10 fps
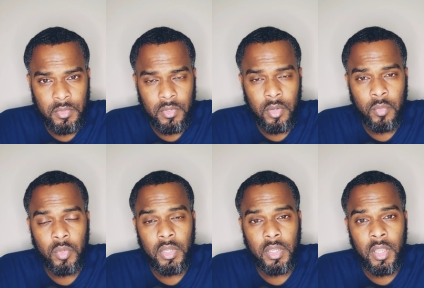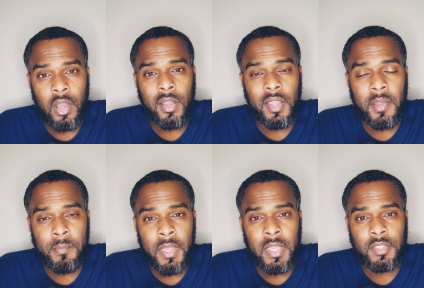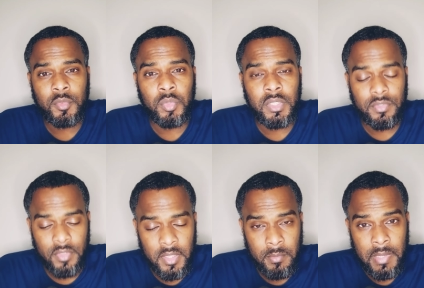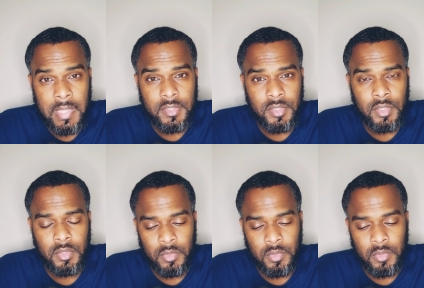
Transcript: or what God commands was for them not to do.